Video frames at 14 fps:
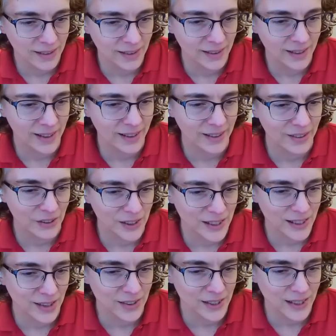Yeah, that
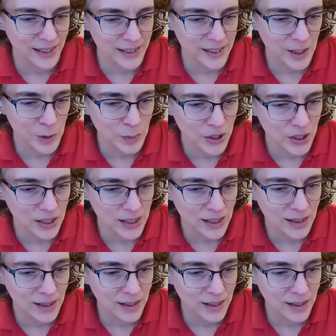sounds a little suspicious.